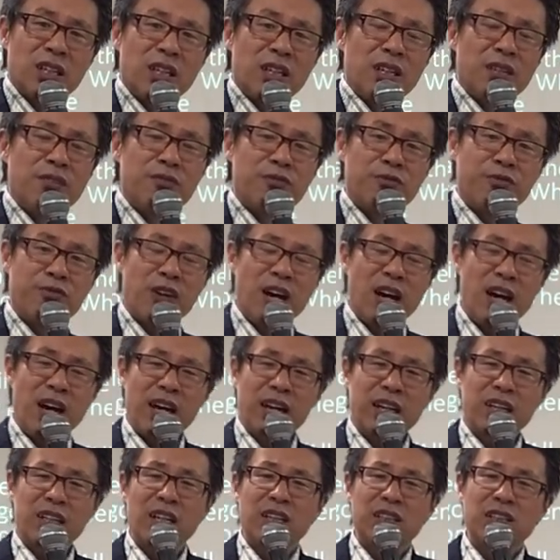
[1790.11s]
In
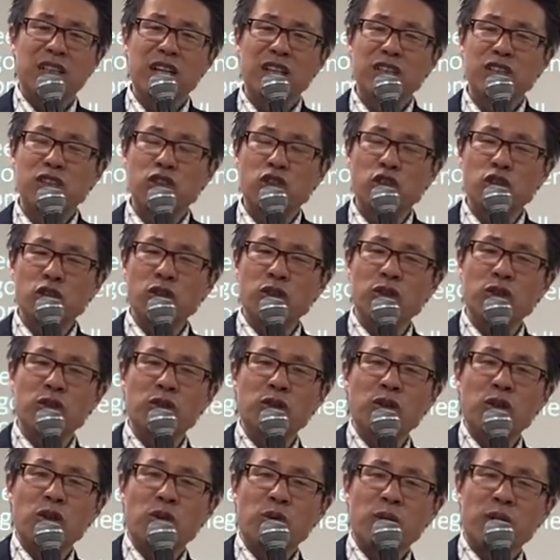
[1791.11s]
fact, they
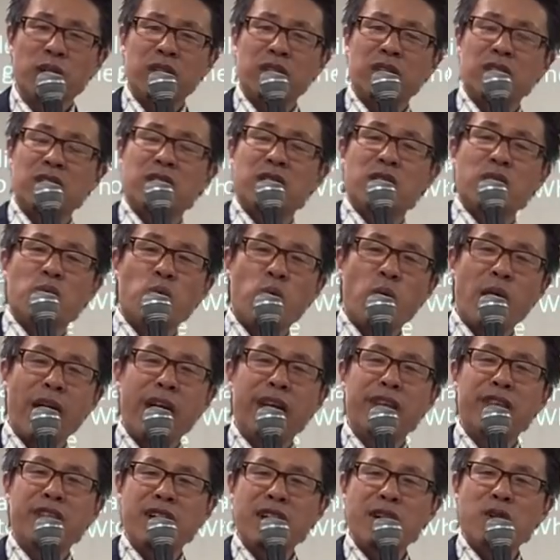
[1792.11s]
do with
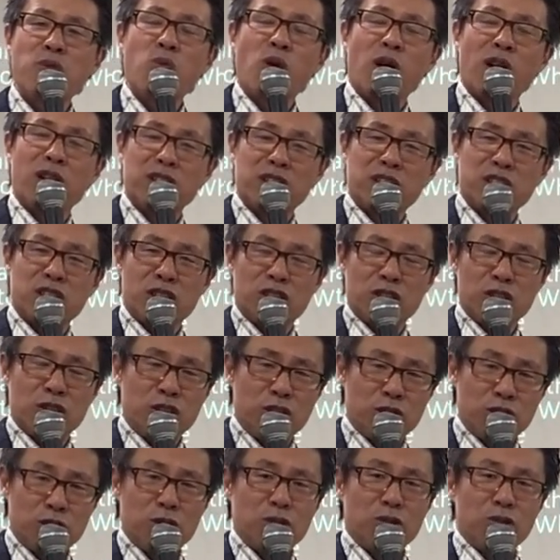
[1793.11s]
way they want to
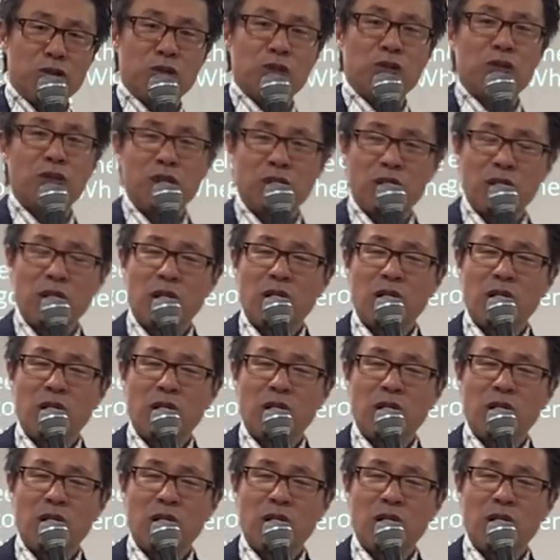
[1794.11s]
do,